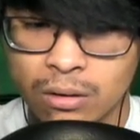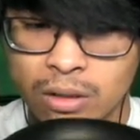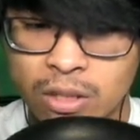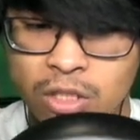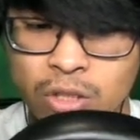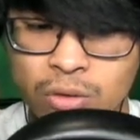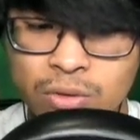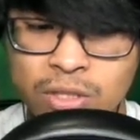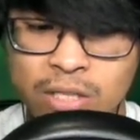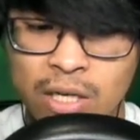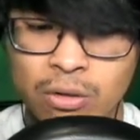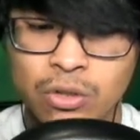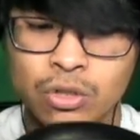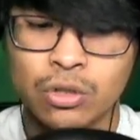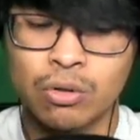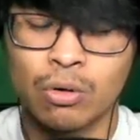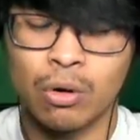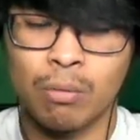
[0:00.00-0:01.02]
These don't sound
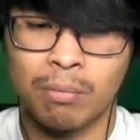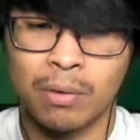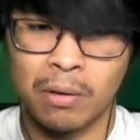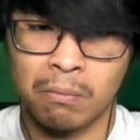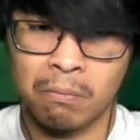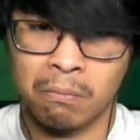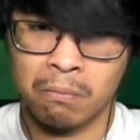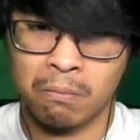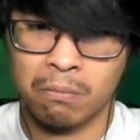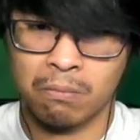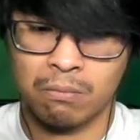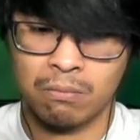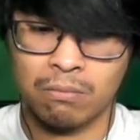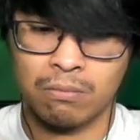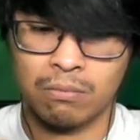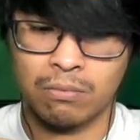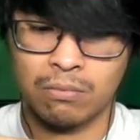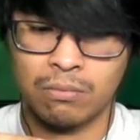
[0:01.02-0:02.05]
too open.
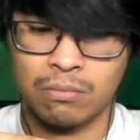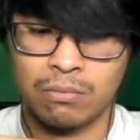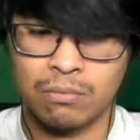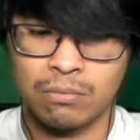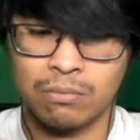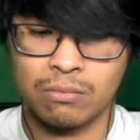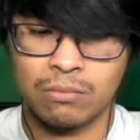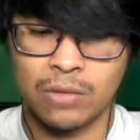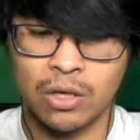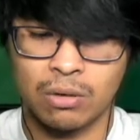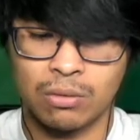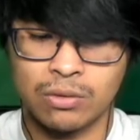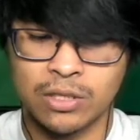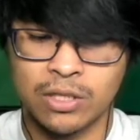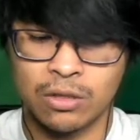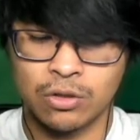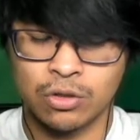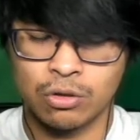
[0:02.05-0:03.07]
They don't
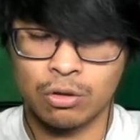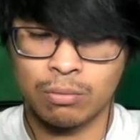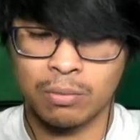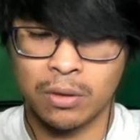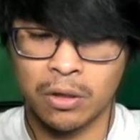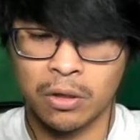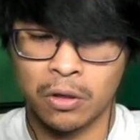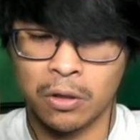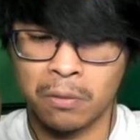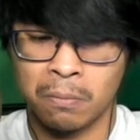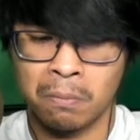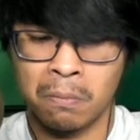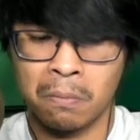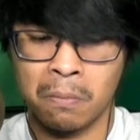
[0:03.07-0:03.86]
sound too open at all.